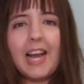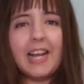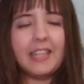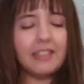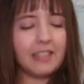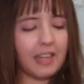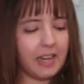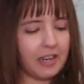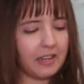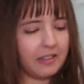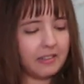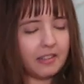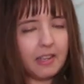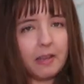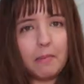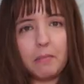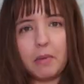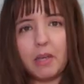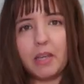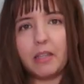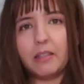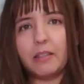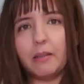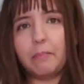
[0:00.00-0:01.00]
last
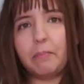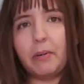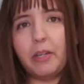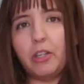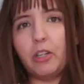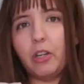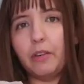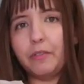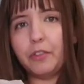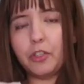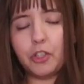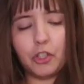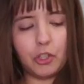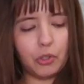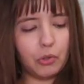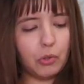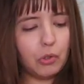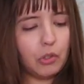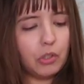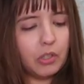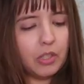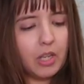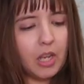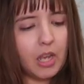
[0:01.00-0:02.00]
item is a pair of
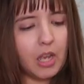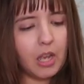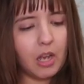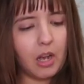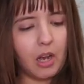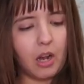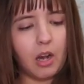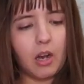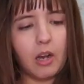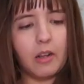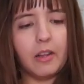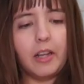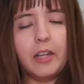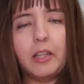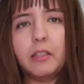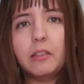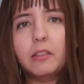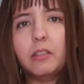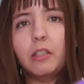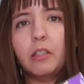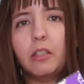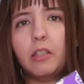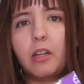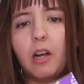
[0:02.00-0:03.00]
shoes. And I
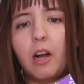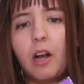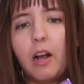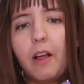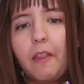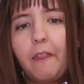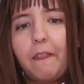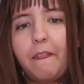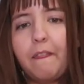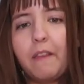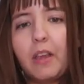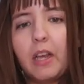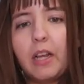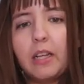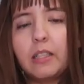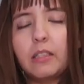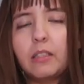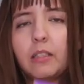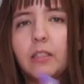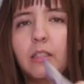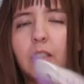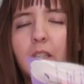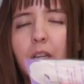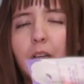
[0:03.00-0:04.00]
also got
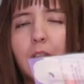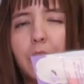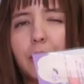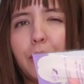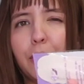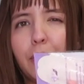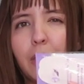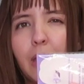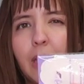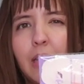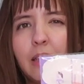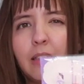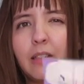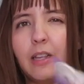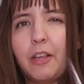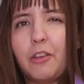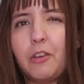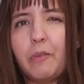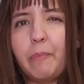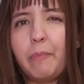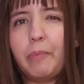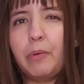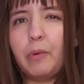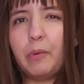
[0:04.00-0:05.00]
this thing that
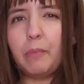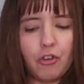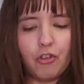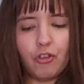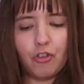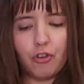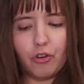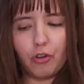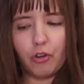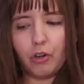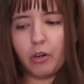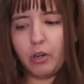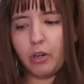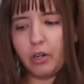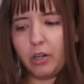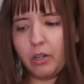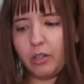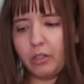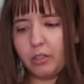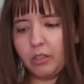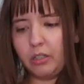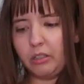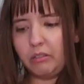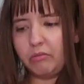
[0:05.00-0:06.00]
you put in
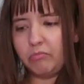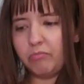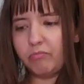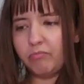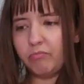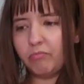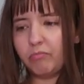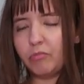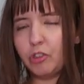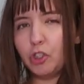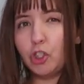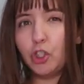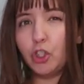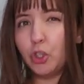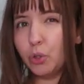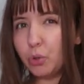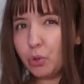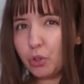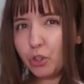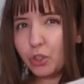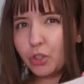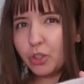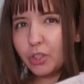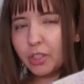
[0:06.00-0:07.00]
your
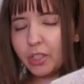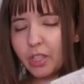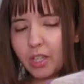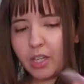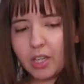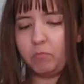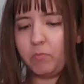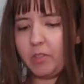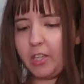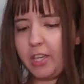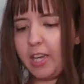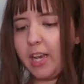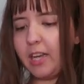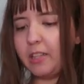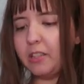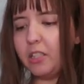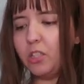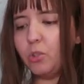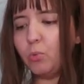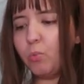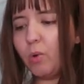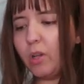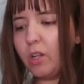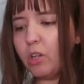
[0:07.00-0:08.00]
shoes. Yeah,
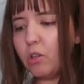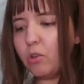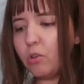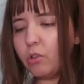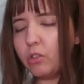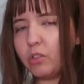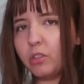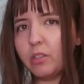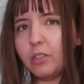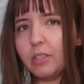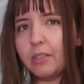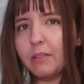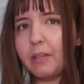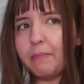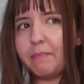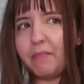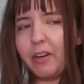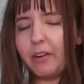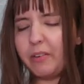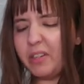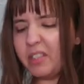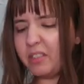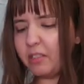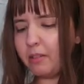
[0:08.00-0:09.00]
this one looks
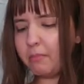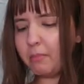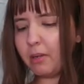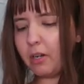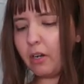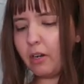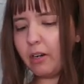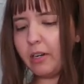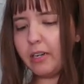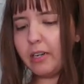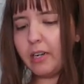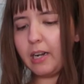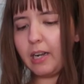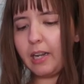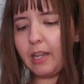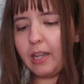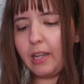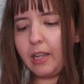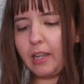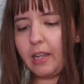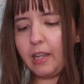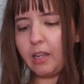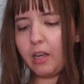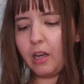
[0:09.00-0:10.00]
very similar
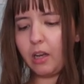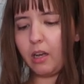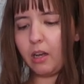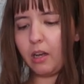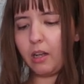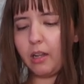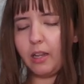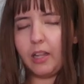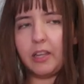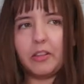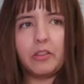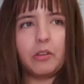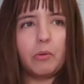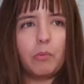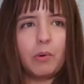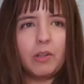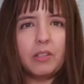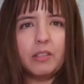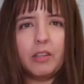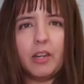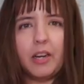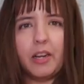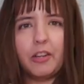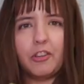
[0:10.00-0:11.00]
like the
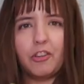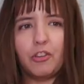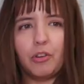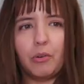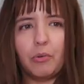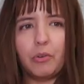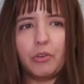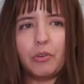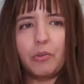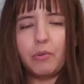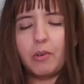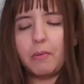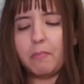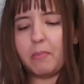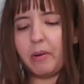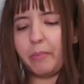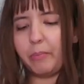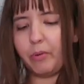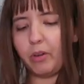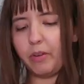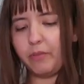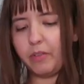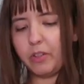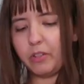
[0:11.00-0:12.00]
ones that I showed you in my
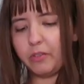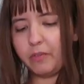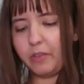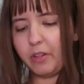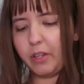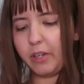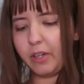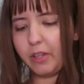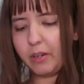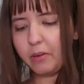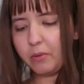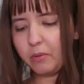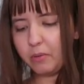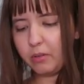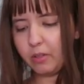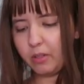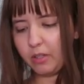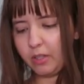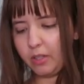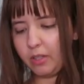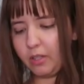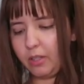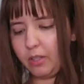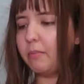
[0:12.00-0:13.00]
previous video,
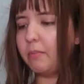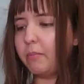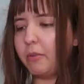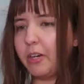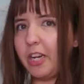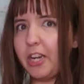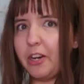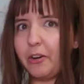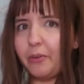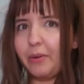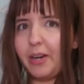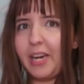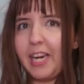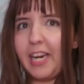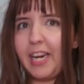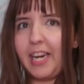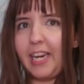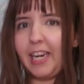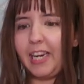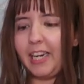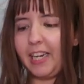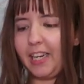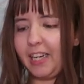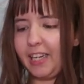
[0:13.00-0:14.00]
but in
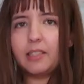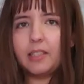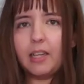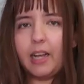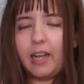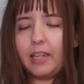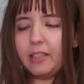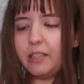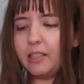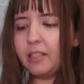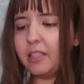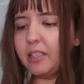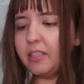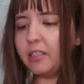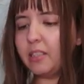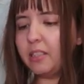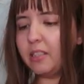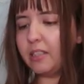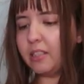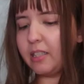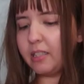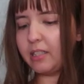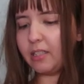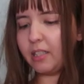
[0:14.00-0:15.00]
green. At least
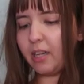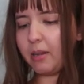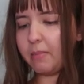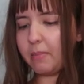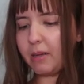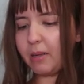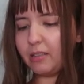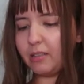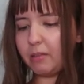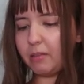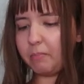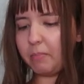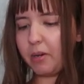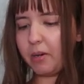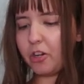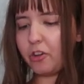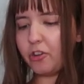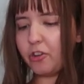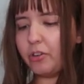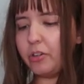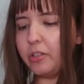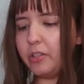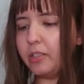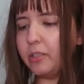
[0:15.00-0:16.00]
it's the same as the
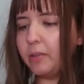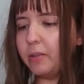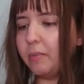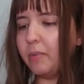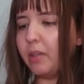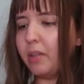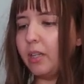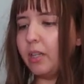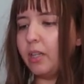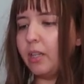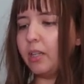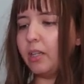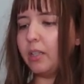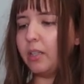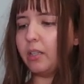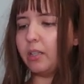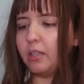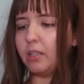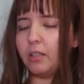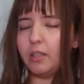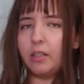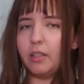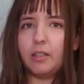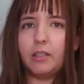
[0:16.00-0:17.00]
pictures.
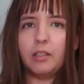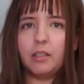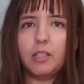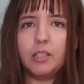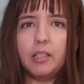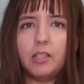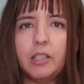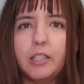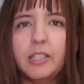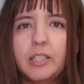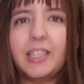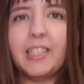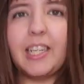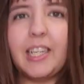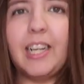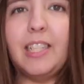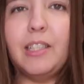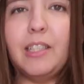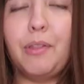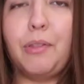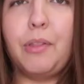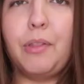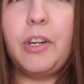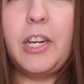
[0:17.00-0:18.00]
These are
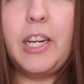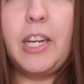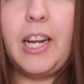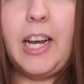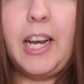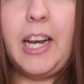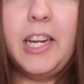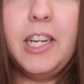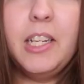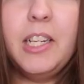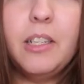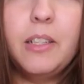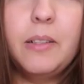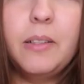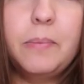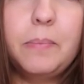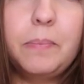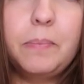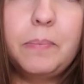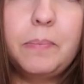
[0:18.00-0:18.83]
size 39.